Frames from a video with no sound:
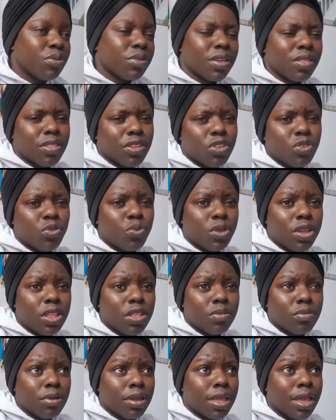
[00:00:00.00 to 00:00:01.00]
and the twins
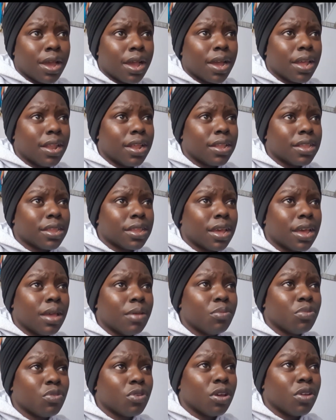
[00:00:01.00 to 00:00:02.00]
were young at that
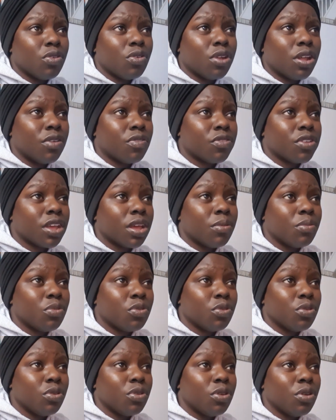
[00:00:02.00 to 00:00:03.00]
time, so I don't have time to,
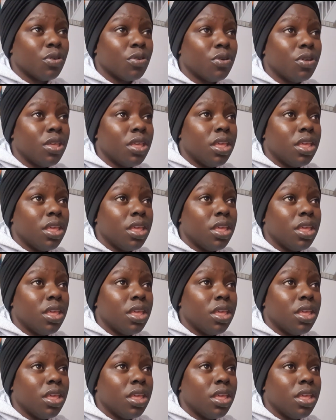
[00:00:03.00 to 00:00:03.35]
you know,